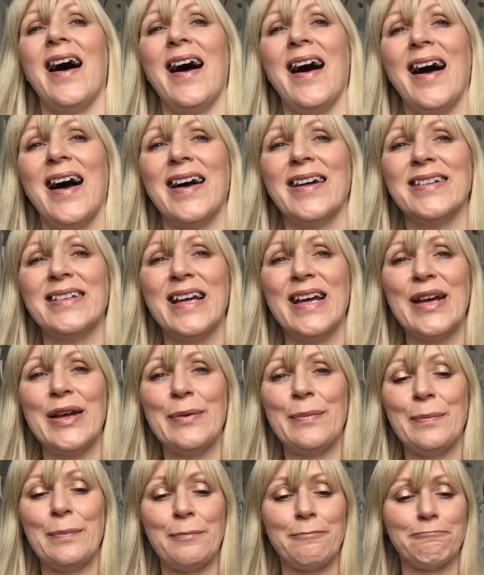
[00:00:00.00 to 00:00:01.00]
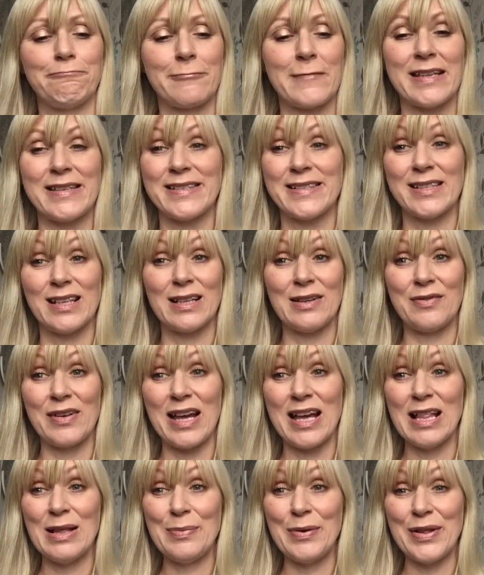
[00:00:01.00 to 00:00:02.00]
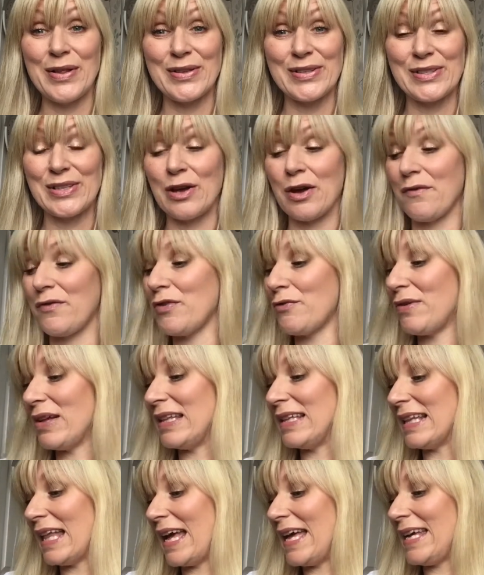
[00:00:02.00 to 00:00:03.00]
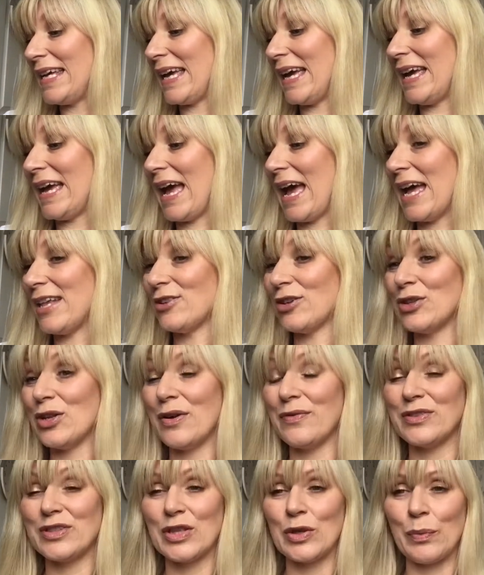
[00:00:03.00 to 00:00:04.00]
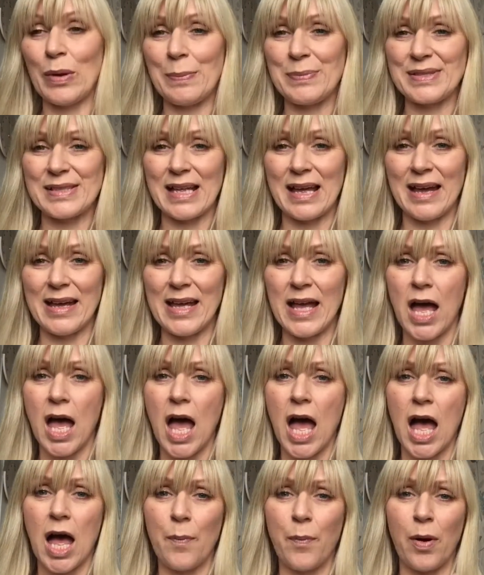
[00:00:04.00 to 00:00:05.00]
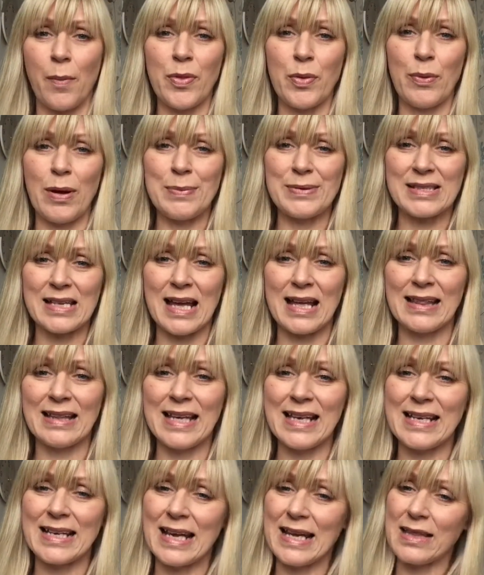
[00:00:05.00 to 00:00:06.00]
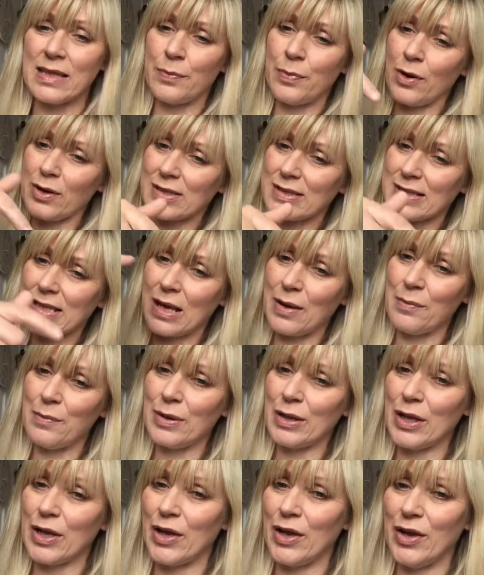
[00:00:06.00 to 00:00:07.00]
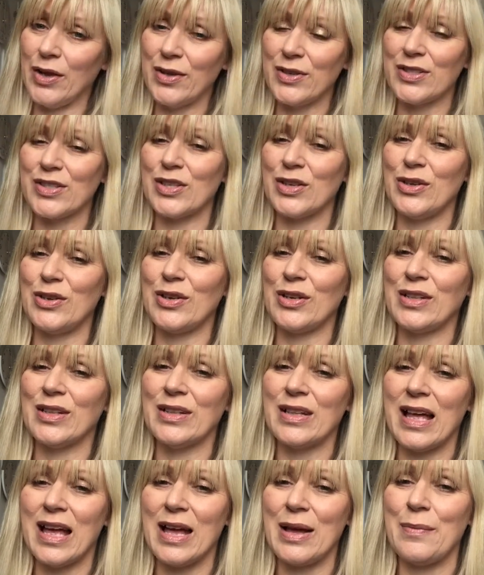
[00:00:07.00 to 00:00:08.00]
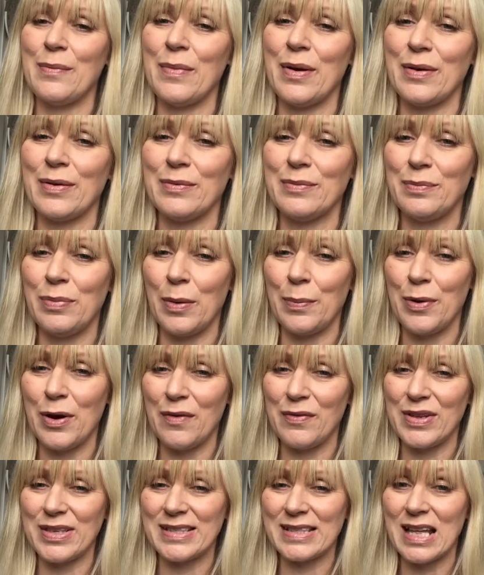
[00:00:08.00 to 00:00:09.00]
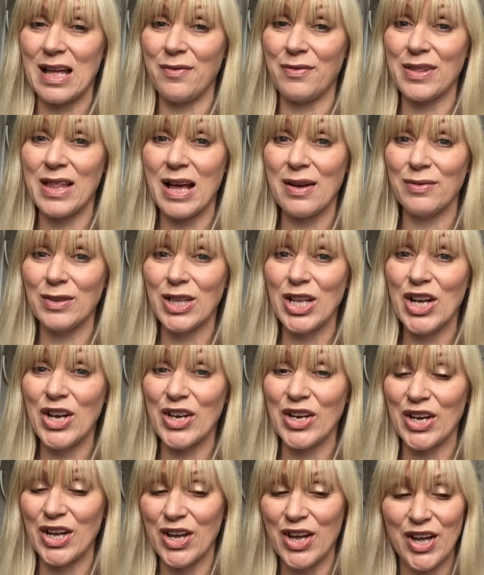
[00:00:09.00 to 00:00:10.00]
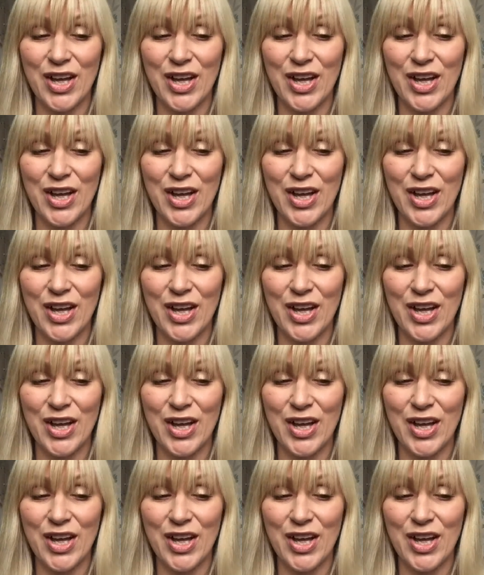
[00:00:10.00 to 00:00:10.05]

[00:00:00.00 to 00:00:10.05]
And it's still available. So if you really like it, head on over to the website. I'll pop the website link in the box down below so you can pop over yourself and have a look.